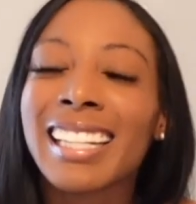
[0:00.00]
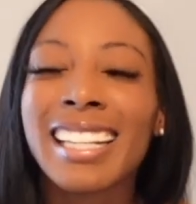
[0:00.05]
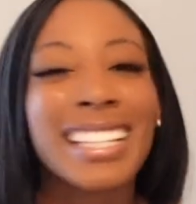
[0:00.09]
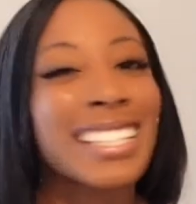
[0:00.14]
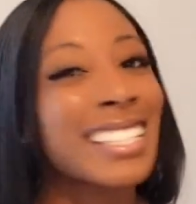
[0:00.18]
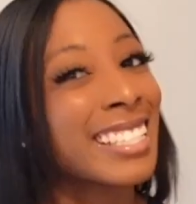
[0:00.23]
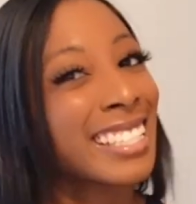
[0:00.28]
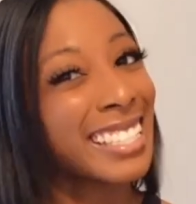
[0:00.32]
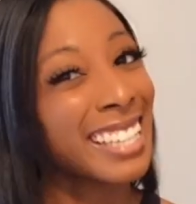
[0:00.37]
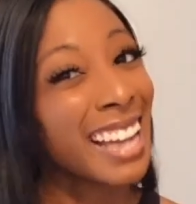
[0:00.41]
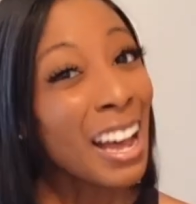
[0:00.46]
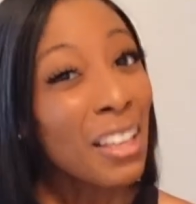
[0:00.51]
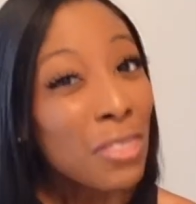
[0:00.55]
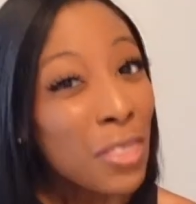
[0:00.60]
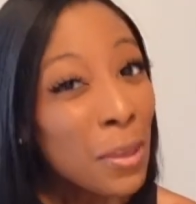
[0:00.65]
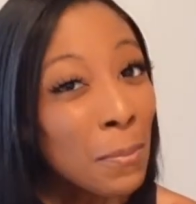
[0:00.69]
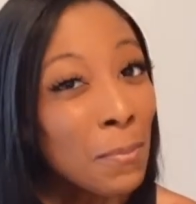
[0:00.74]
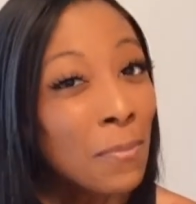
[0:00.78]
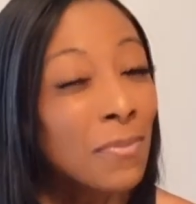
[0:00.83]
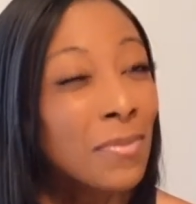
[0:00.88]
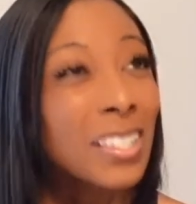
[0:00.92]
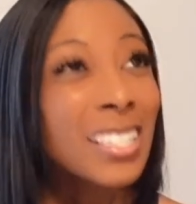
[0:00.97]
it's not
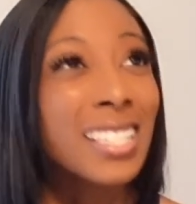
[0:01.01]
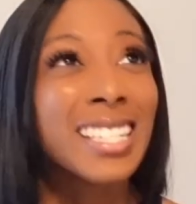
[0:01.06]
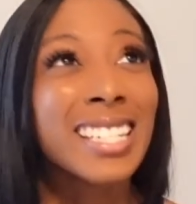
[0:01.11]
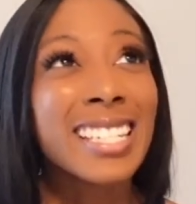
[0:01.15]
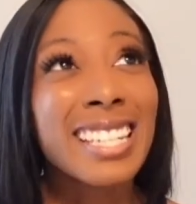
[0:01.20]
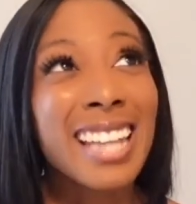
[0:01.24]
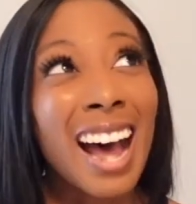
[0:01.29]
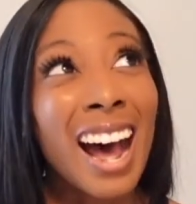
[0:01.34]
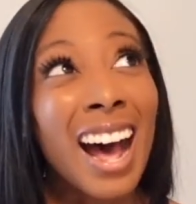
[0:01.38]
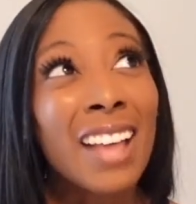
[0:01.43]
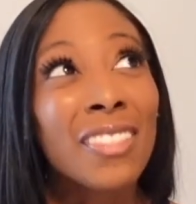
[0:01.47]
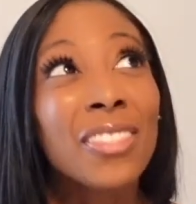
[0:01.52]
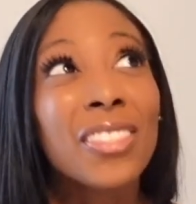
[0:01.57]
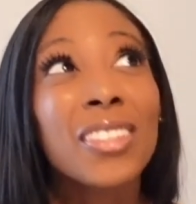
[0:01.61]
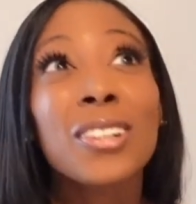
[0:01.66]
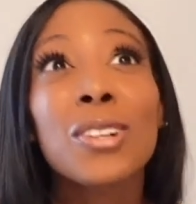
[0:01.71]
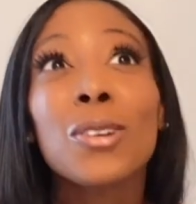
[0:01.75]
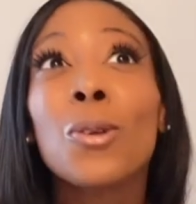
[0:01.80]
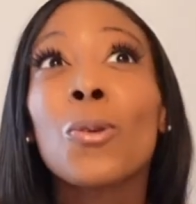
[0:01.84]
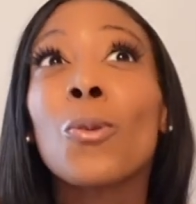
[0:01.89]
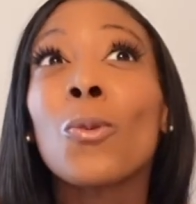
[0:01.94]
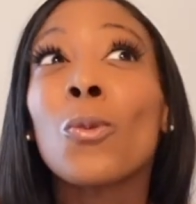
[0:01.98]
the it's not
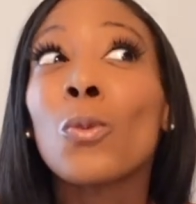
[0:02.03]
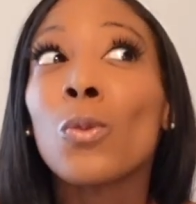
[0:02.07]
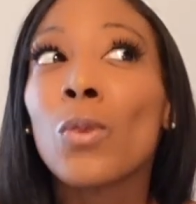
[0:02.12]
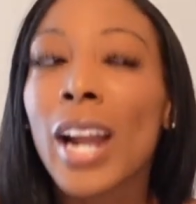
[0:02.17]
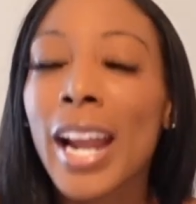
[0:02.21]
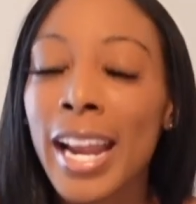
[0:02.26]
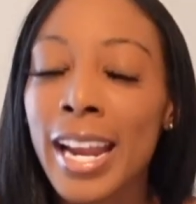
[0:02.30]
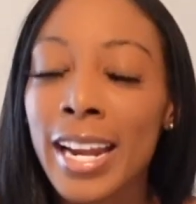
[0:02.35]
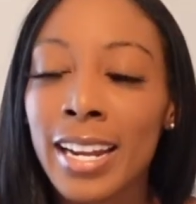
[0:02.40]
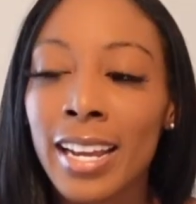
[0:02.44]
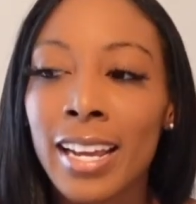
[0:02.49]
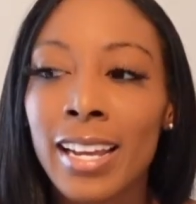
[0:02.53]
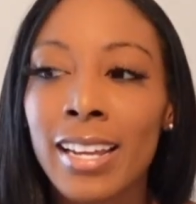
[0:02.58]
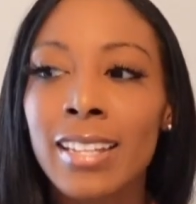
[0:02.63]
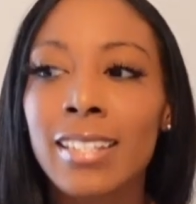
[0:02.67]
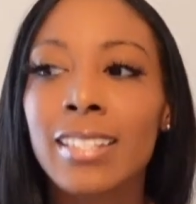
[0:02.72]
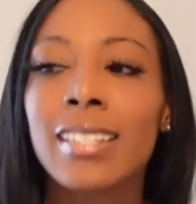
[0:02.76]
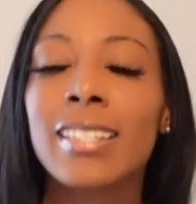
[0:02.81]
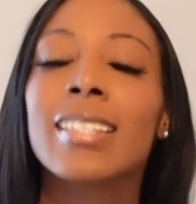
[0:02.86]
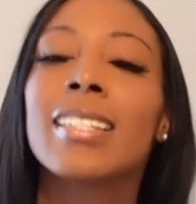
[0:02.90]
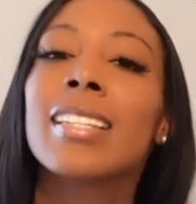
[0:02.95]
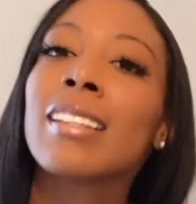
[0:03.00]
the
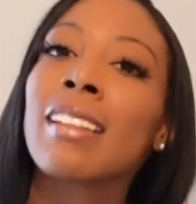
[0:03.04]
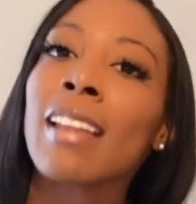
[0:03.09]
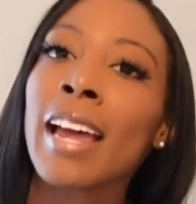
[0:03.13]
greatest.